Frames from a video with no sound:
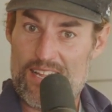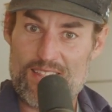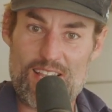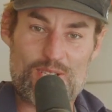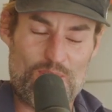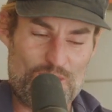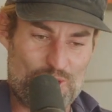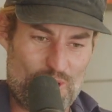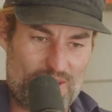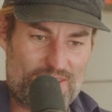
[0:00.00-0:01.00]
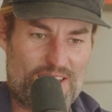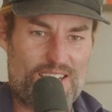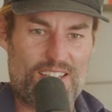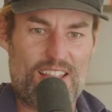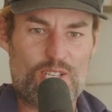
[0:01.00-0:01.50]
That's when the drugs
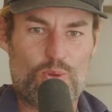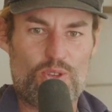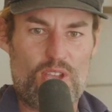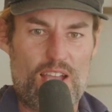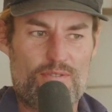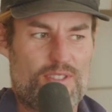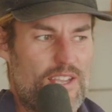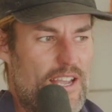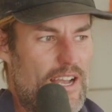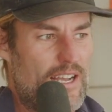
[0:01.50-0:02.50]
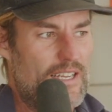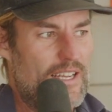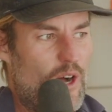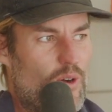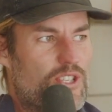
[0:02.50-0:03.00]
kick in. That's when you have the
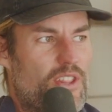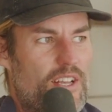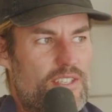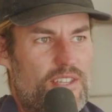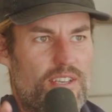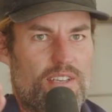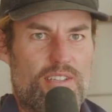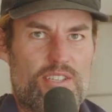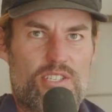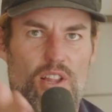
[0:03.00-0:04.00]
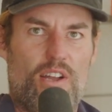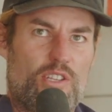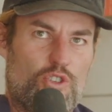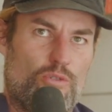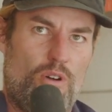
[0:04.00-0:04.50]
also that's the
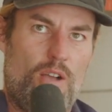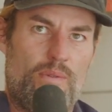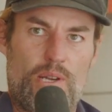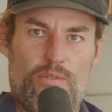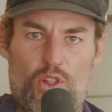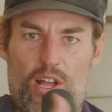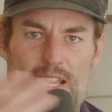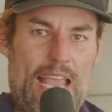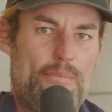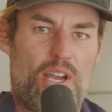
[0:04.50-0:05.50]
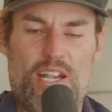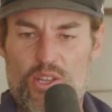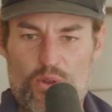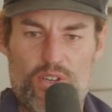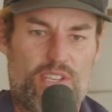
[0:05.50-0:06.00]
sliding door moment of like, am I any
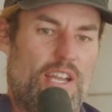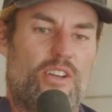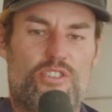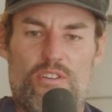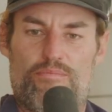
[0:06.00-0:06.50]
good? Can I turn